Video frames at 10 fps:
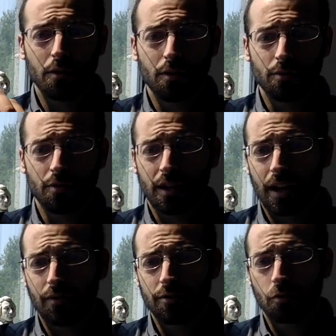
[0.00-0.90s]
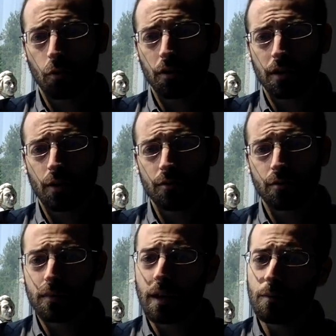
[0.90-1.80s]
those are kind of squirrely notes
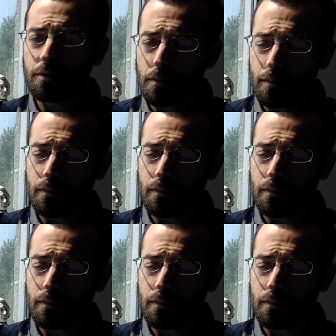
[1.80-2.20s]
sometimes.